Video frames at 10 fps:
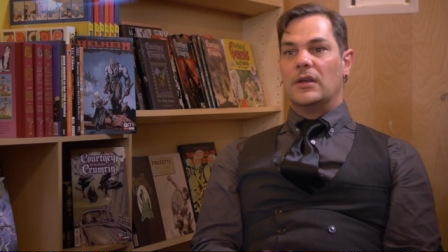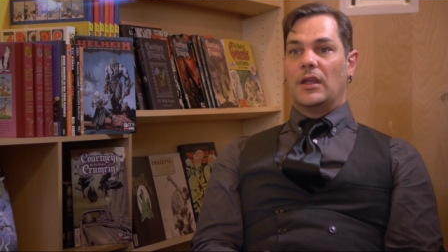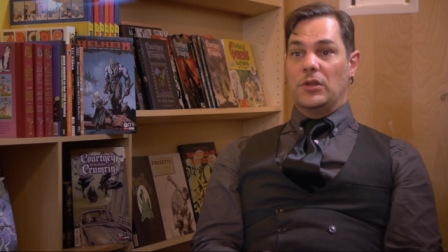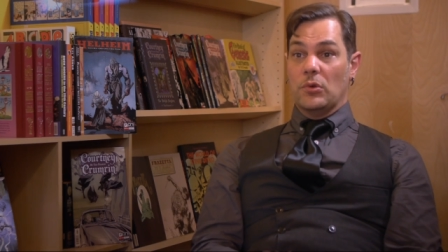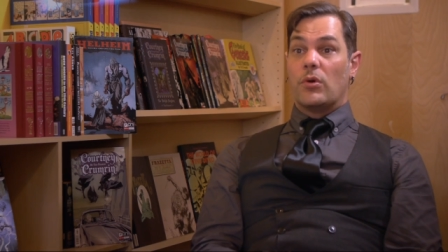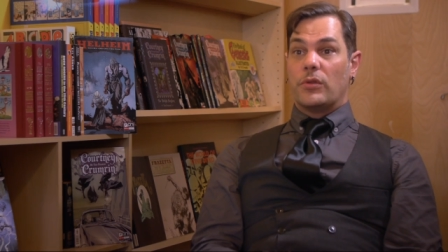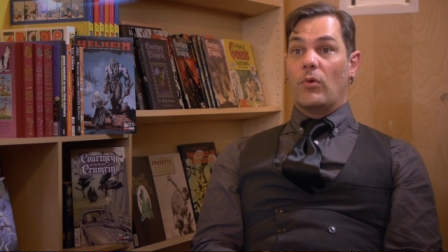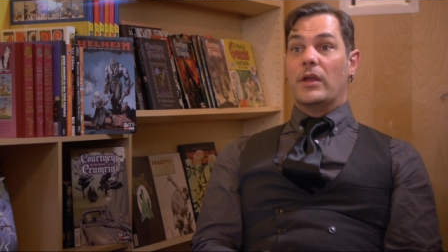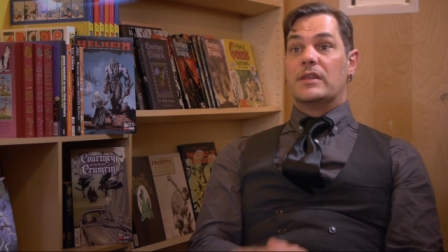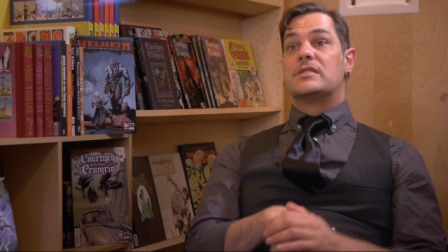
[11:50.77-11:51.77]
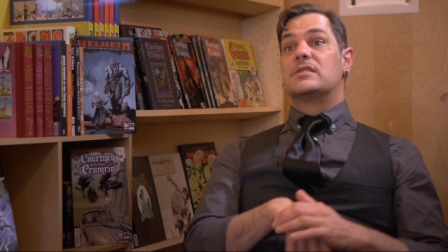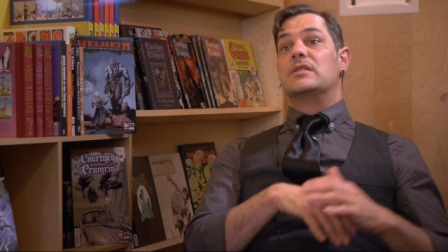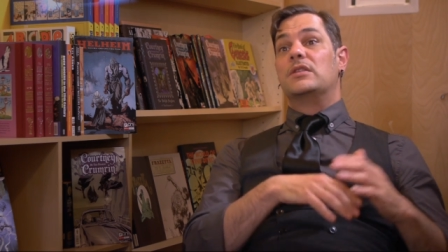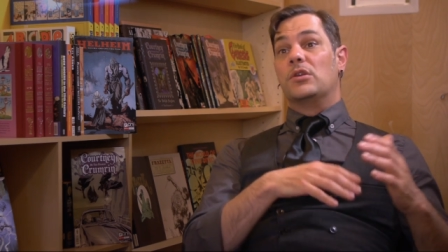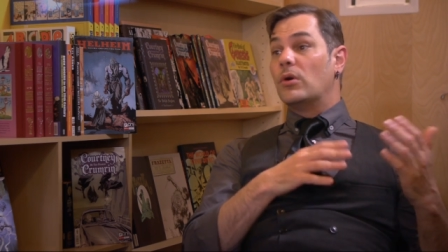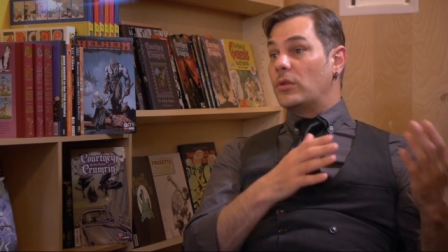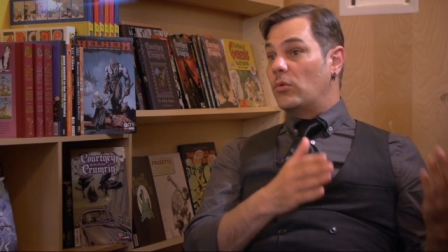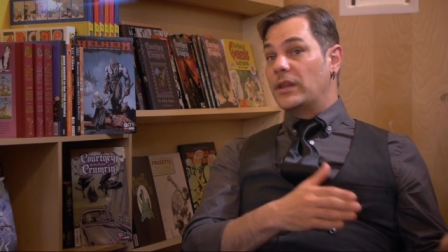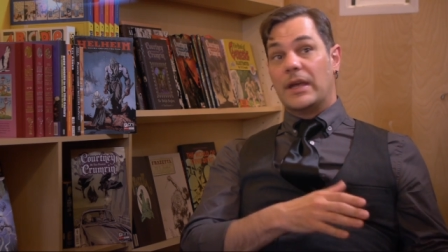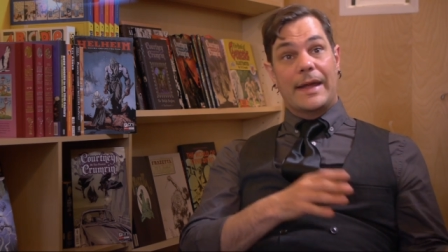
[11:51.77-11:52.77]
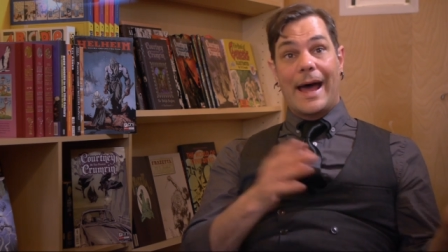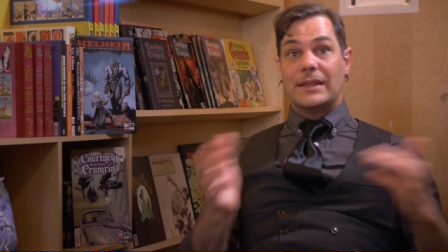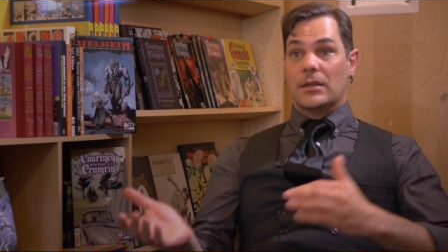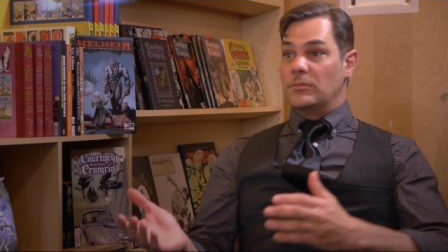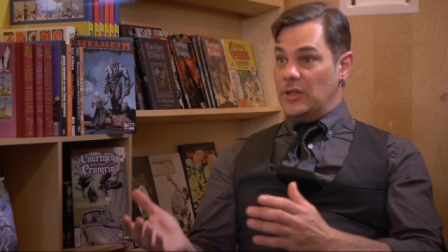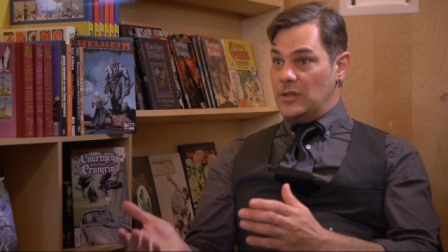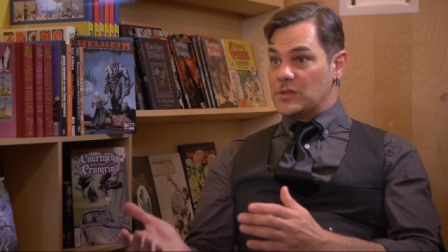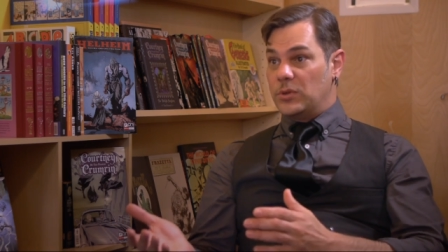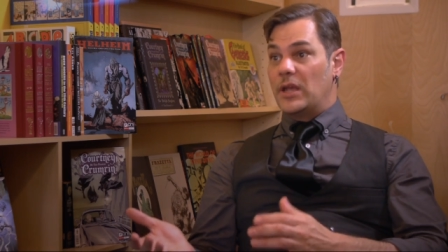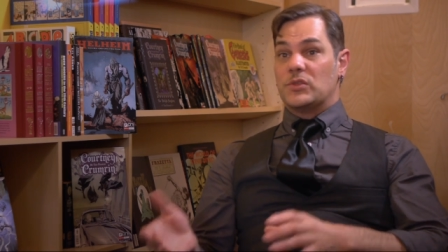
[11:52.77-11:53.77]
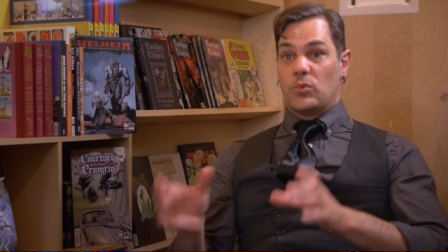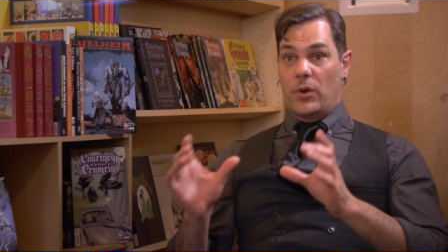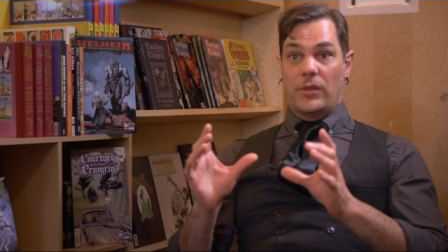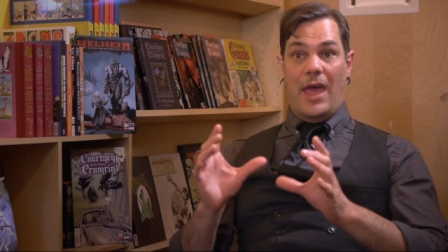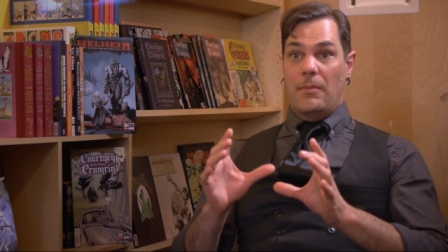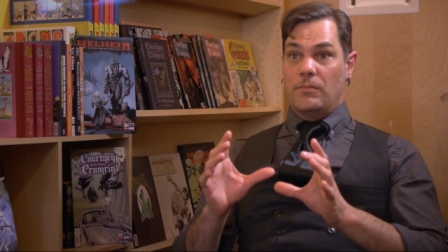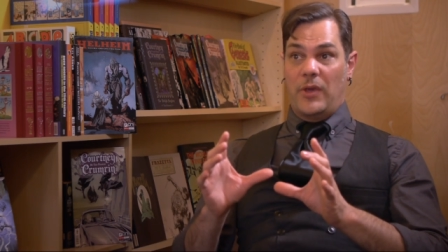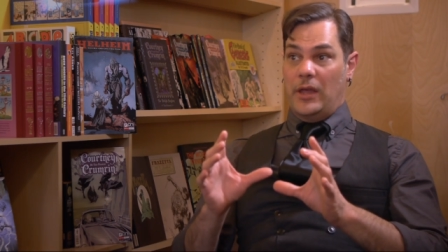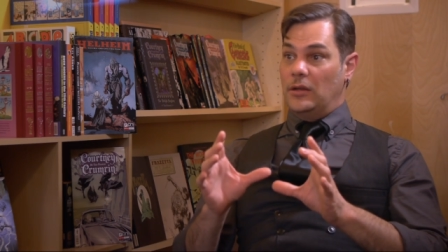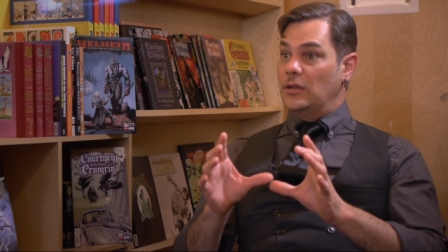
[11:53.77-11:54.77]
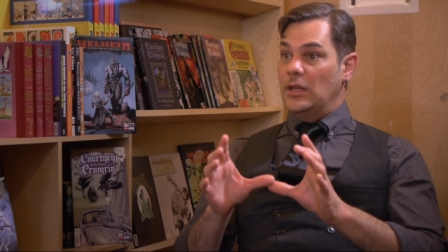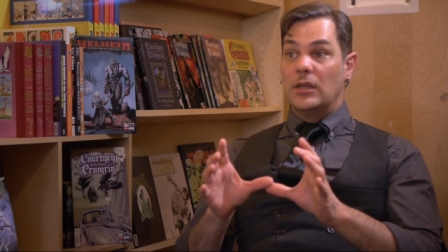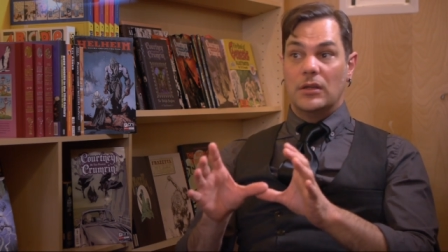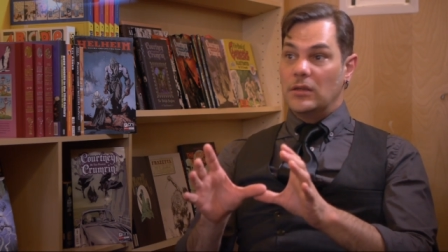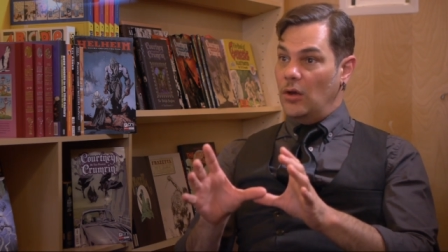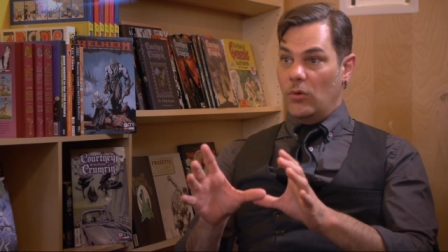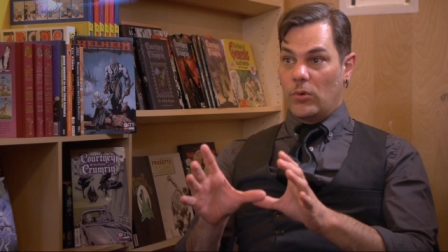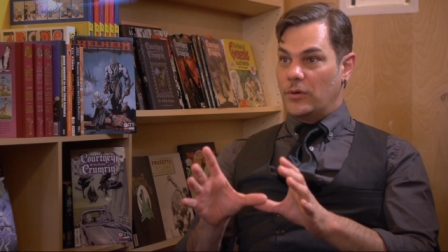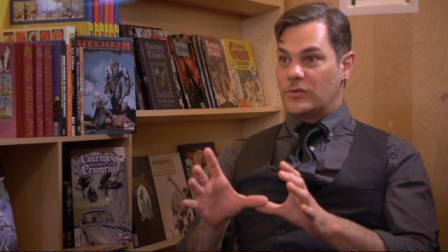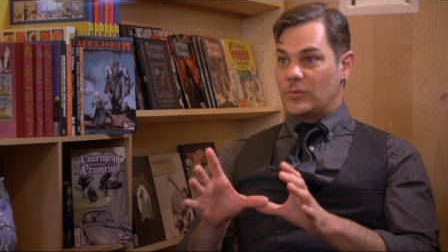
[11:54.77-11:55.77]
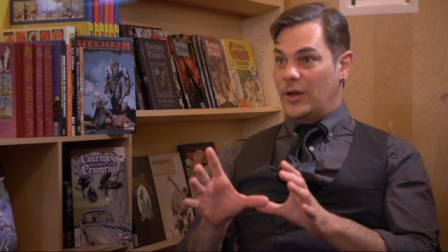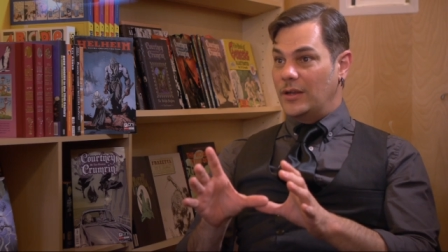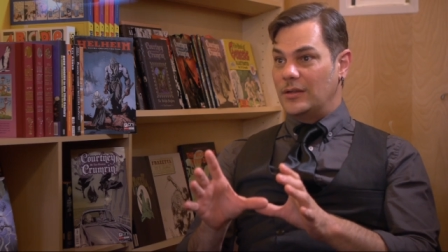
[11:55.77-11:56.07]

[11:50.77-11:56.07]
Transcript: You are the ones. You are the one that got them to this place where that panel needed no words, right?